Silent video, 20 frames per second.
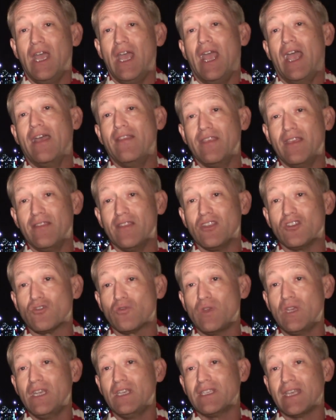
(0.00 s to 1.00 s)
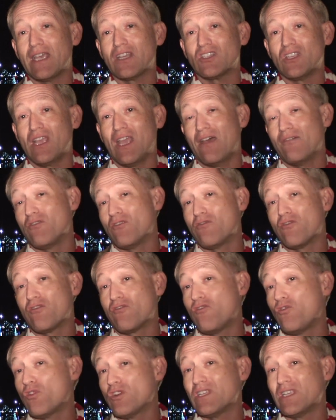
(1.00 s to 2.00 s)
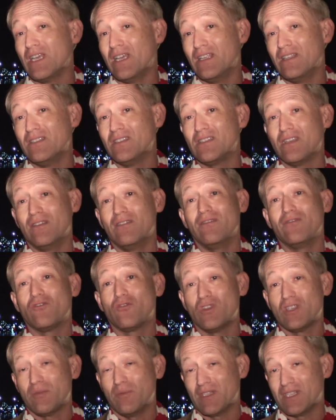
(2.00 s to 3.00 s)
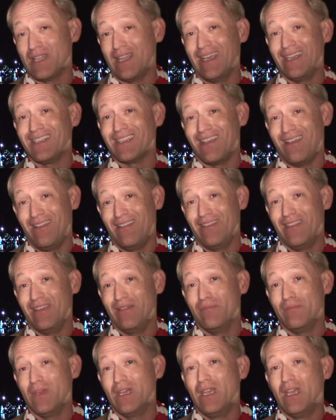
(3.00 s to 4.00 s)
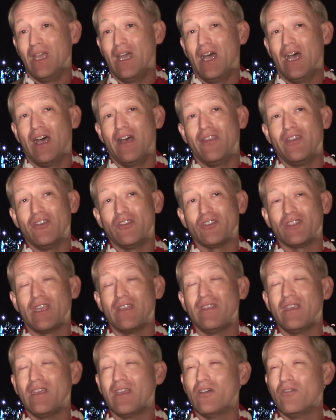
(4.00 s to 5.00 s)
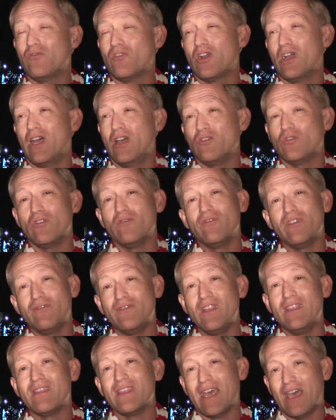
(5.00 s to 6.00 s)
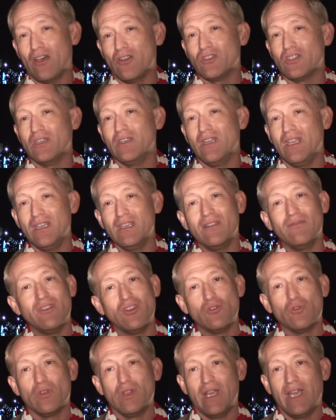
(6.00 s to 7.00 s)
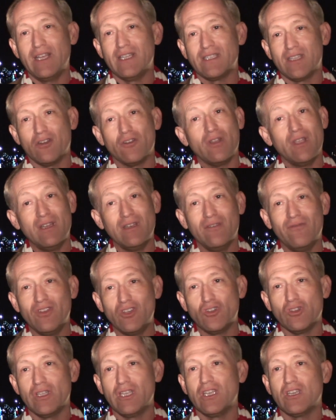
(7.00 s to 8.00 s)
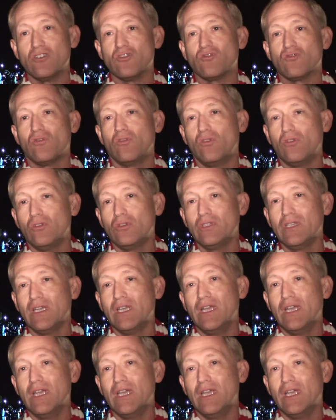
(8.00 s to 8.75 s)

And then the trees actually have over 4 tons of Christmas lights on them. There's, I think, over 150,000 individual lights that are individually controlled.